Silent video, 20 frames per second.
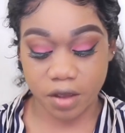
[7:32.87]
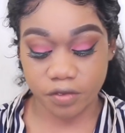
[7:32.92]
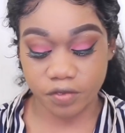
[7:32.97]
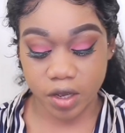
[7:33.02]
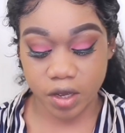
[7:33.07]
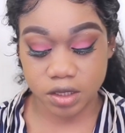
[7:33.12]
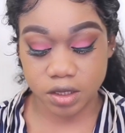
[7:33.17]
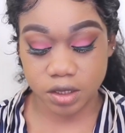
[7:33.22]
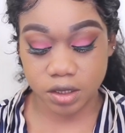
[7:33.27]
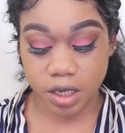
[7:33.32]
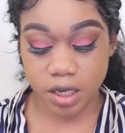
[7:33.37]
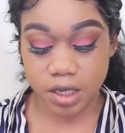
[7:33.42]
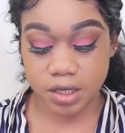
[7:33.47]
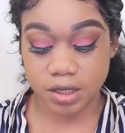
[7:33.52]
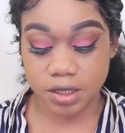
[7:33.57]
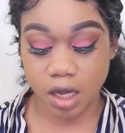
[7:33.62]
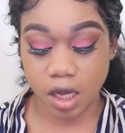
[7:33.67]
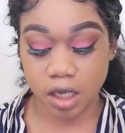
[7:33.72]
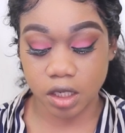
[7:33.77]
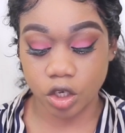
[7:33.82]
my face today is
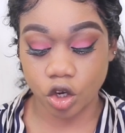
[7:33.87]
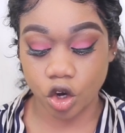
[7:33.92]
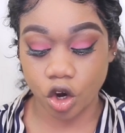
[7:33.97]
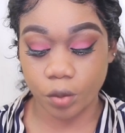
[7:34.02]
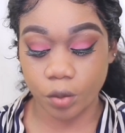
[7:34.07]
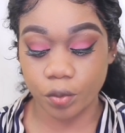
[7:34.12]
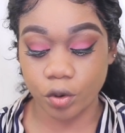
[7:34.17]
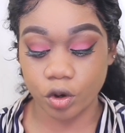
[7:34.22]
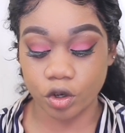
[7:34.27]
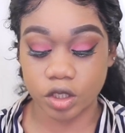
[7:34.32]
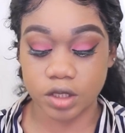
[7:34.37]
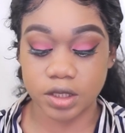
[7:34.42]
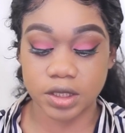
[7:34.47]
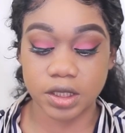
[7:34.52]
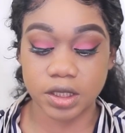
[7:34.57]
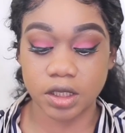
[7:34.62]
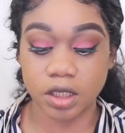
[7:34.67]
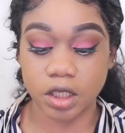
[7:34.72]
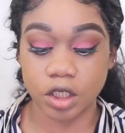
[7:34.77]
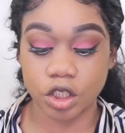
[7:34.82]
the LA Girl Pro
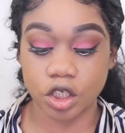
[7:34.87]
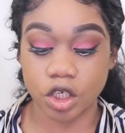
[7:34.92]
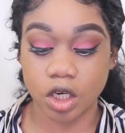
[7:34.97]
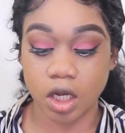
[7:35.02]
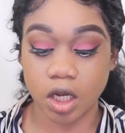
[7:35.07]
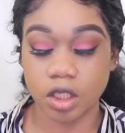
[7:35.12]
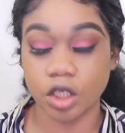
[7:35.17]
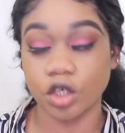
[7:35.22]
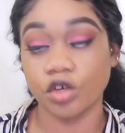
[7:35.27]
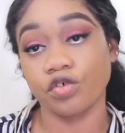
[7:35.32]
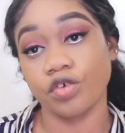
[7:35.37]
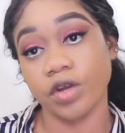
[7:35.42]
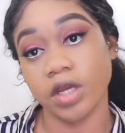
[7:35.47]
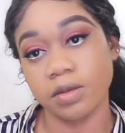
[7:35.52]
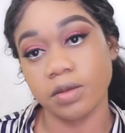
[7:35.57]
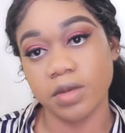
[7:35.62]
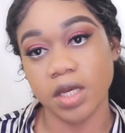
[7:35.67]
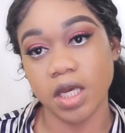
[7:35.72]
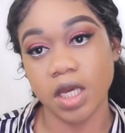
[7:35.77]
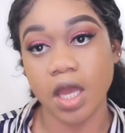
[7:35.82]
Concealer in the color
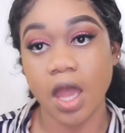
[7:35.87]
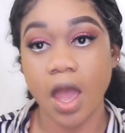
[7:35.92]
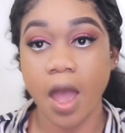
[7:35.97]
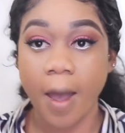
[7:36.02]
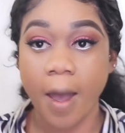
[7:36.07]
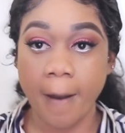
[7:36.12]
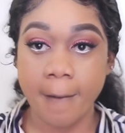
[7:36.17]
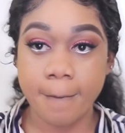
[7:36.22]
Creamy